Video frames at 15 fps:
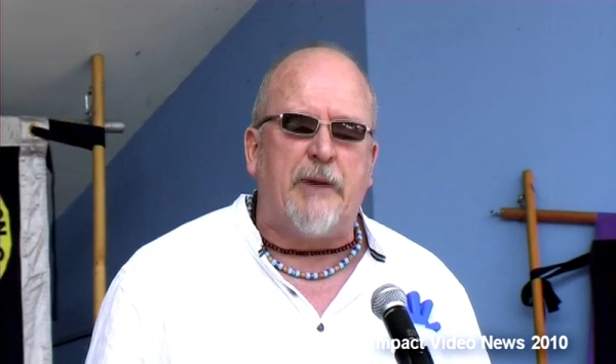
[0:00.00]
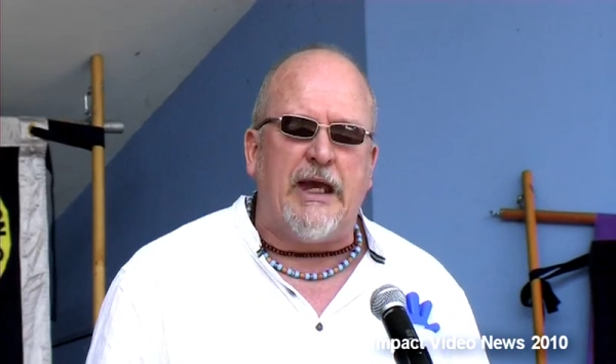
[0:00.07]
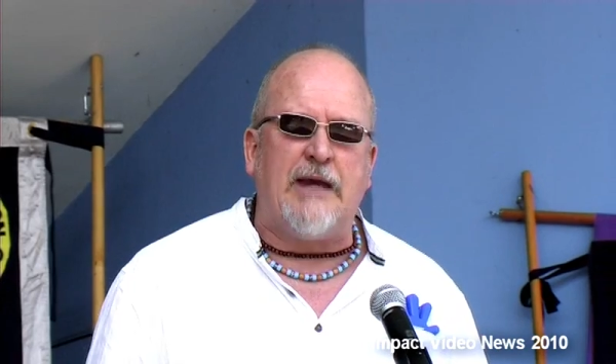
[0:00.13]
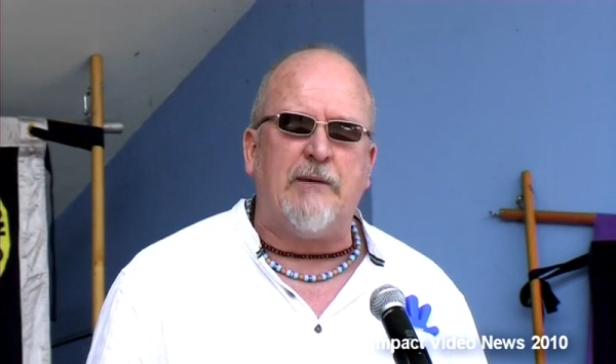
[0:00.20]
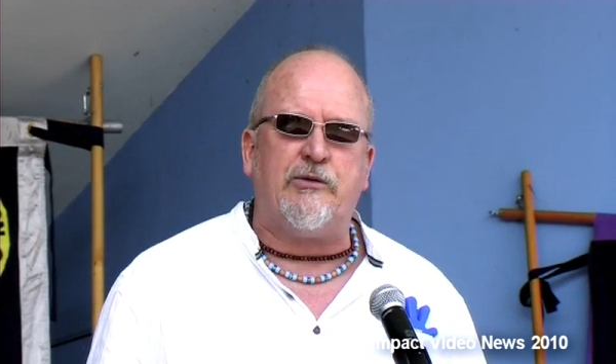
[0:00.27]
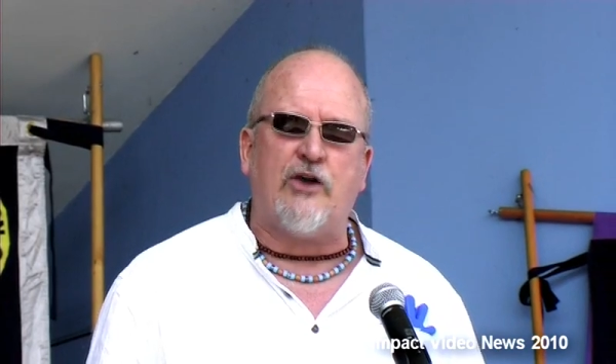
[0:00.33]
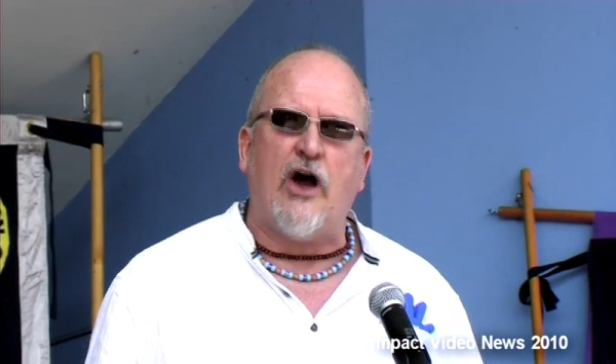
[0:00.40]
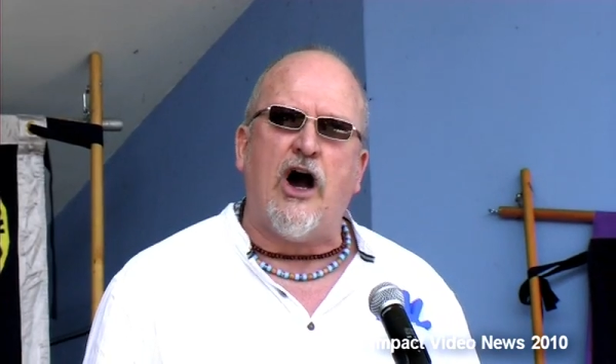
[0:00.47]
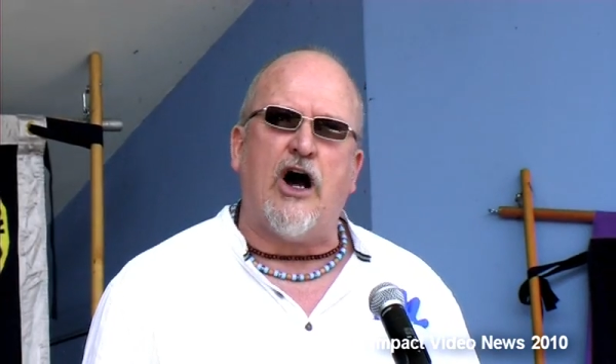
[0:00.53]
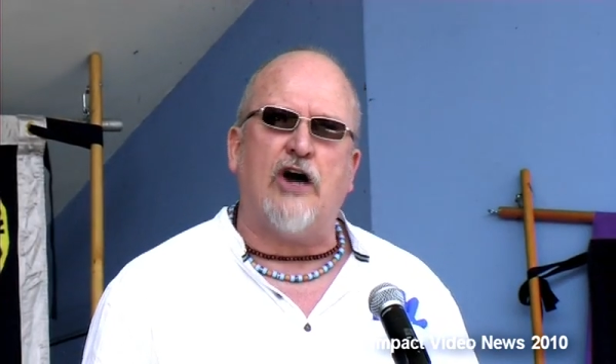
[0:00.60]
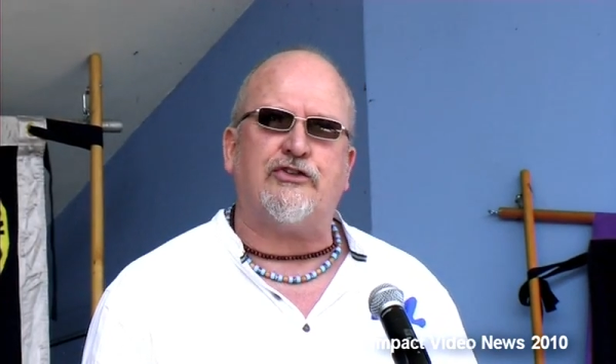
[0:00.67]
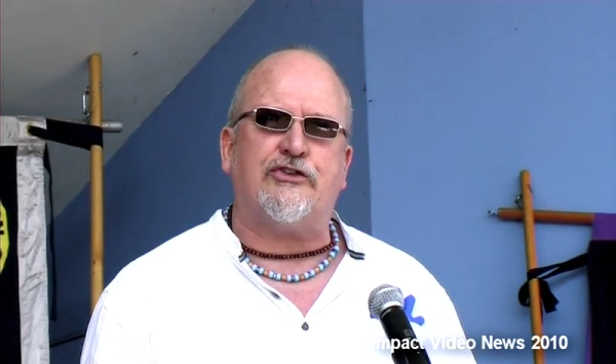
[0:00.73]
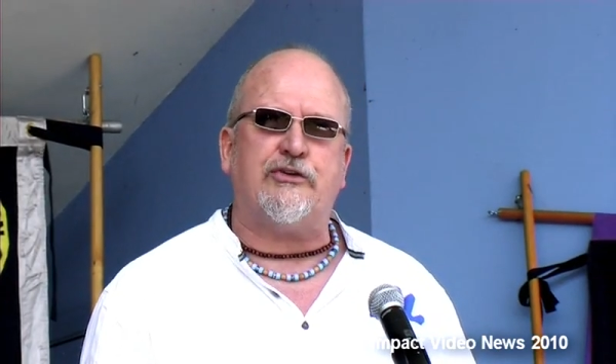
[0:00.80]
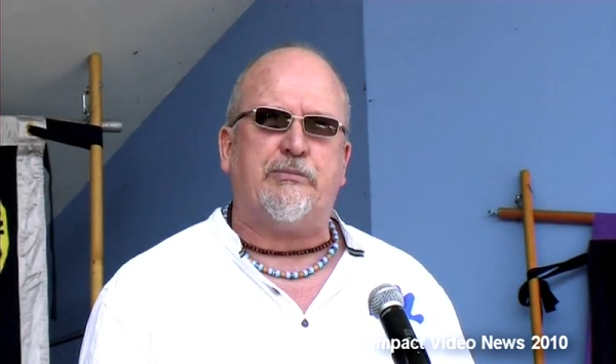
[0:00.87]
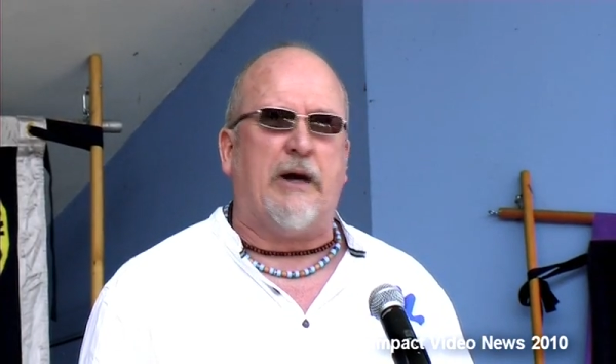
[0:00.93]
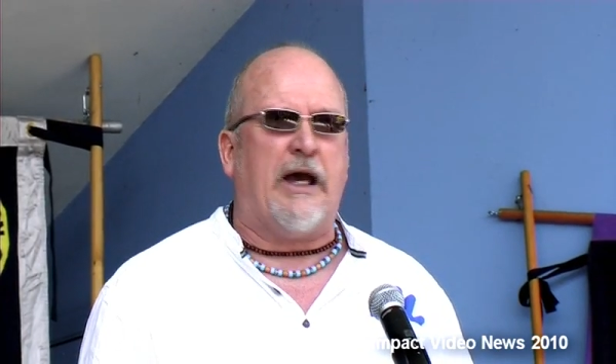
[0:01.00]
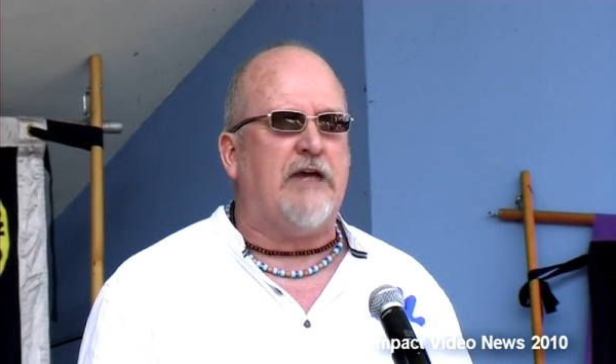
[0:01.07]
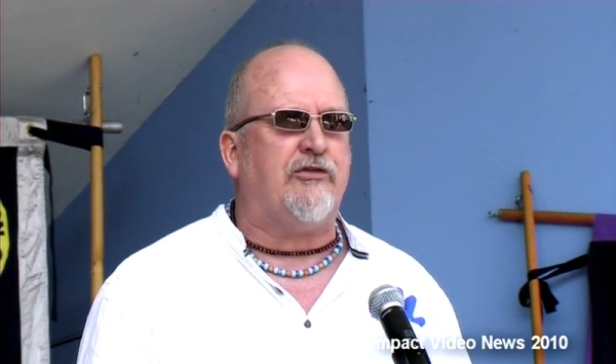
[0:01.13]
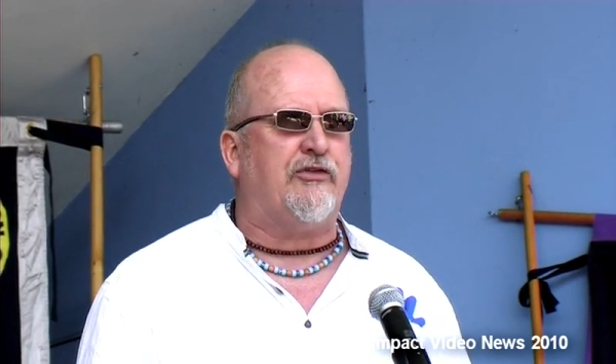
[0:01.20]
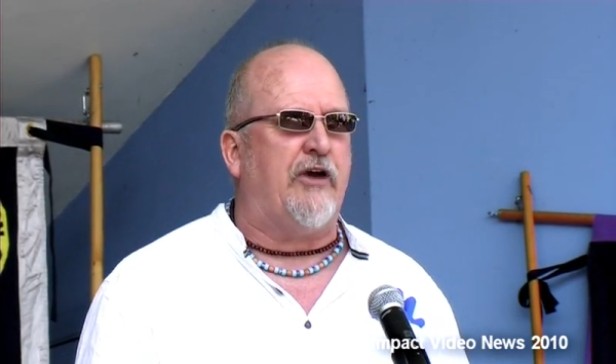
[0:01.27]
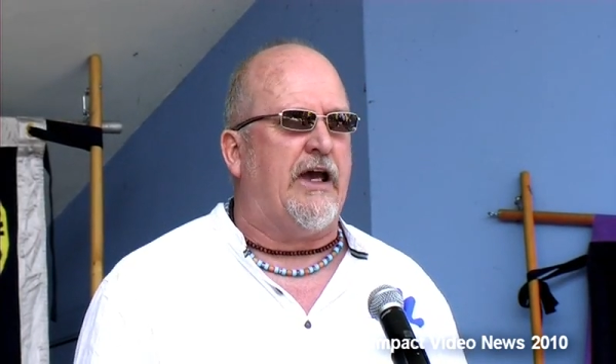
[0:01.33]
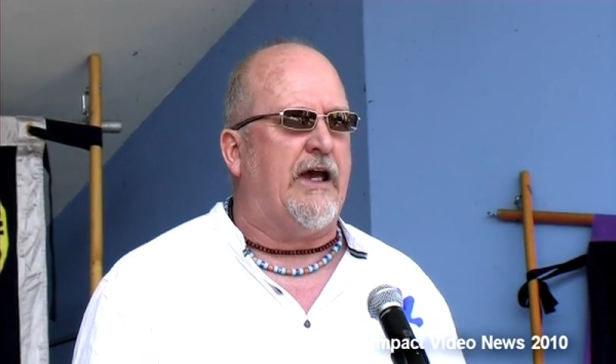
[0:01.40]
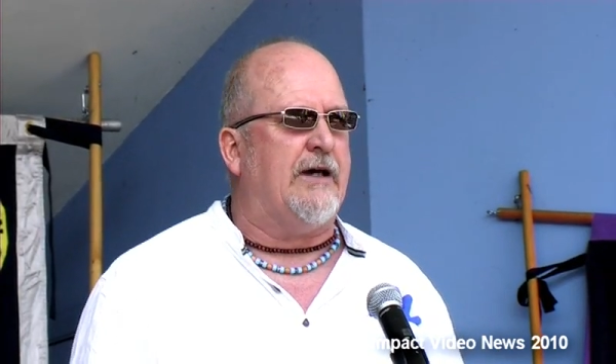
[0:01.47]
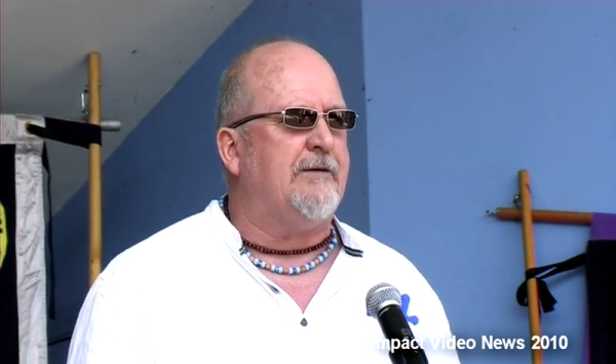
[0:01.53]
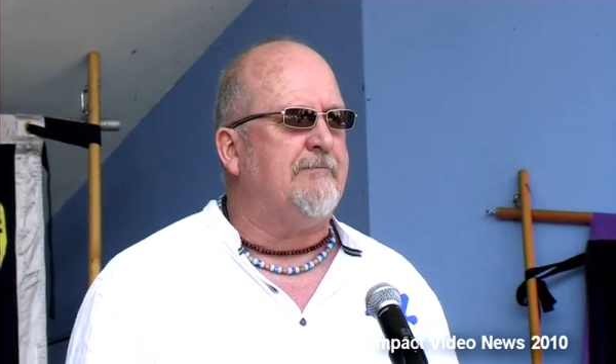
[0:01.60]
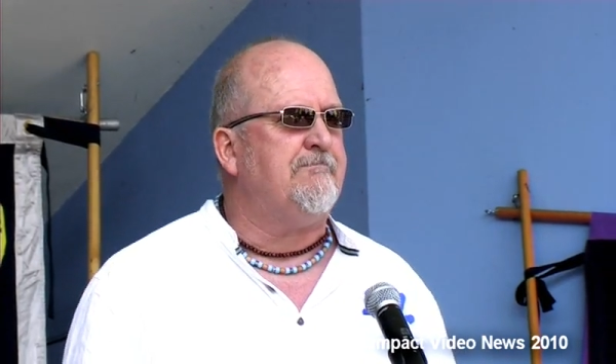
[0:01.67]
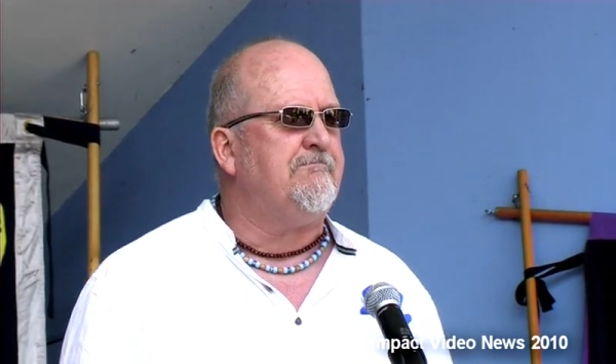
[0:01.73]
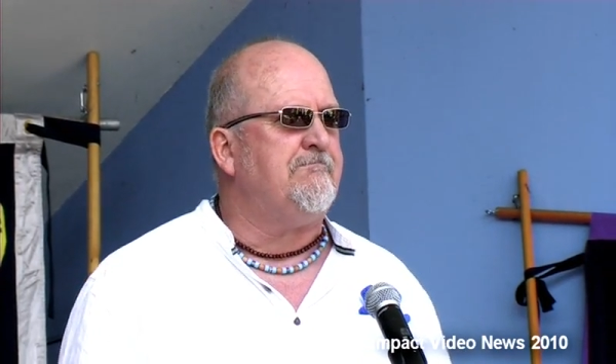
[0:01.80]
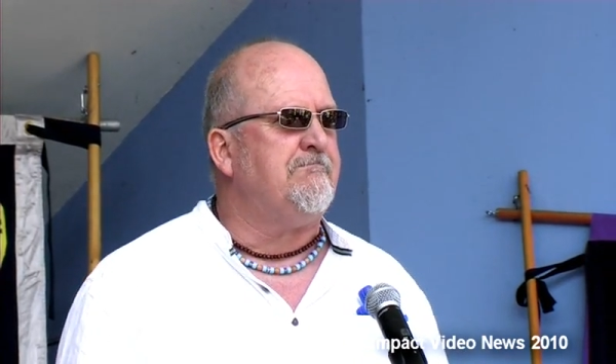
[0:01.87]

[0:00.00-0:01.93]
being asked to pay for it.